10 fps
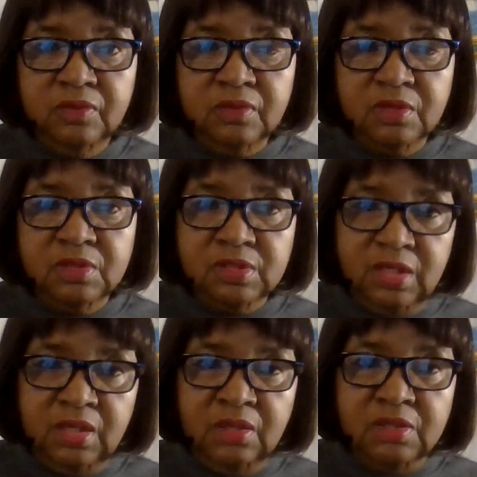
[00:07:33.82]
to
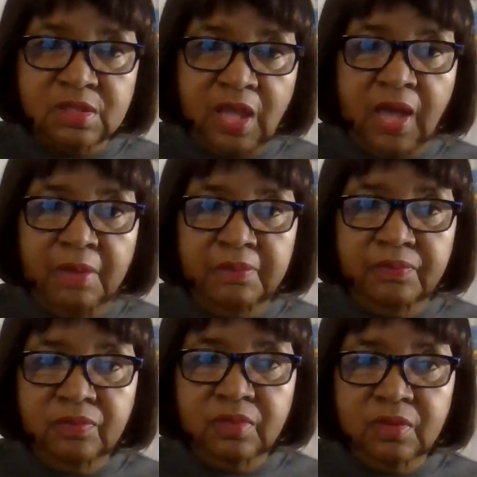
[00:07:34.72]
still stop
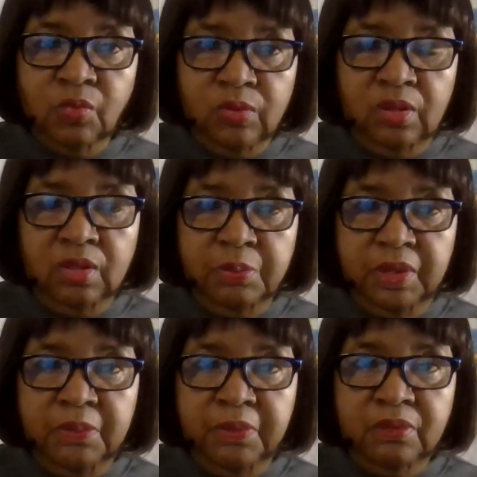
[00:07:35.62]
the will of the
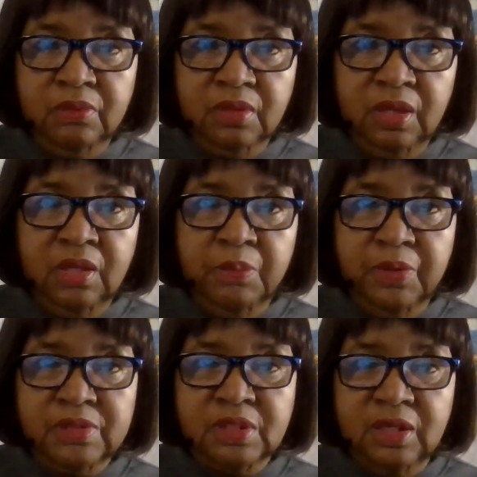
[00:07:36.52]
people and the
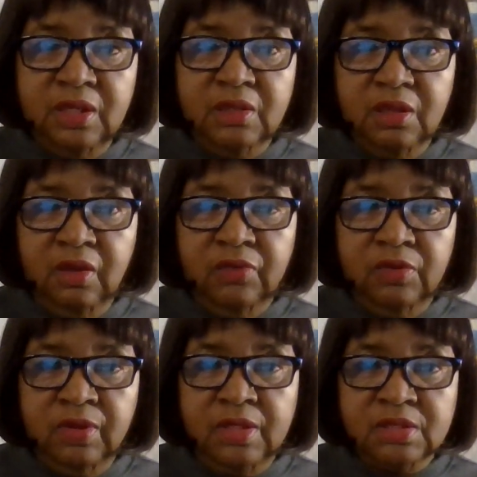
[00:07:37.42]
President of the
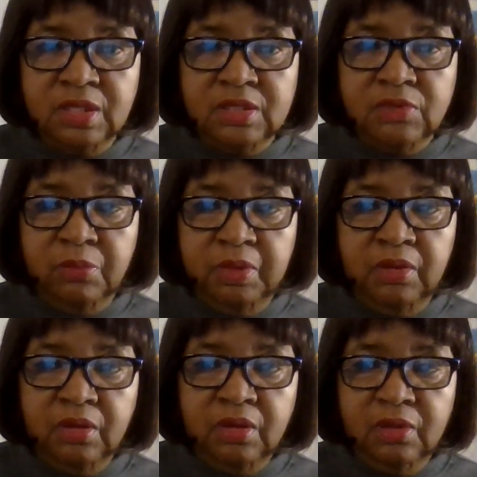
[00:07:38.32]
United States of
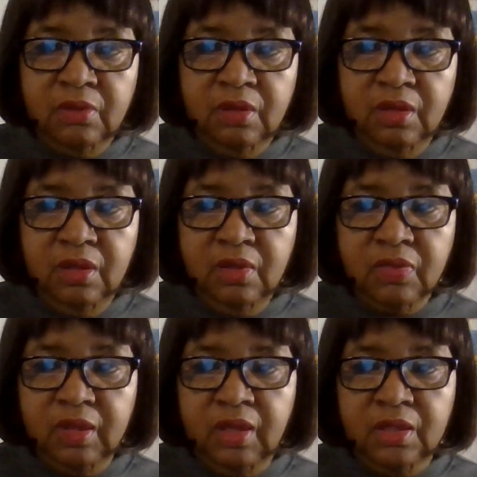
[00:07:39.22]
America.
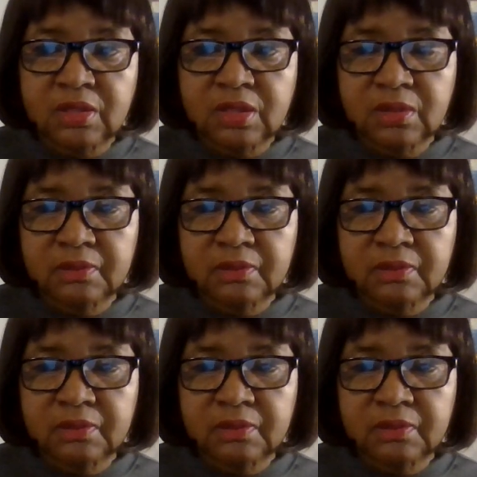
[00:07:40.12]
Thanks.